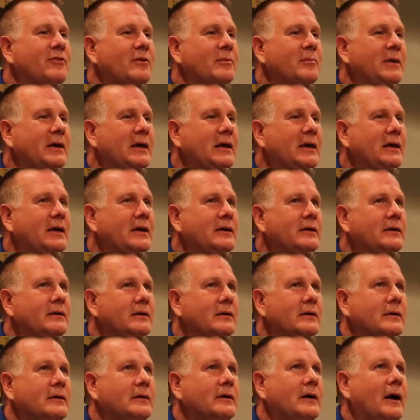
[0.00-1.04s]
for me,
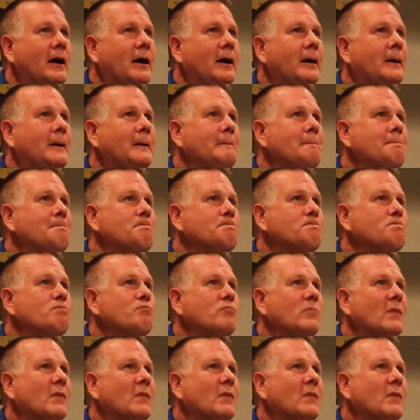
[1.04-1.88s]
what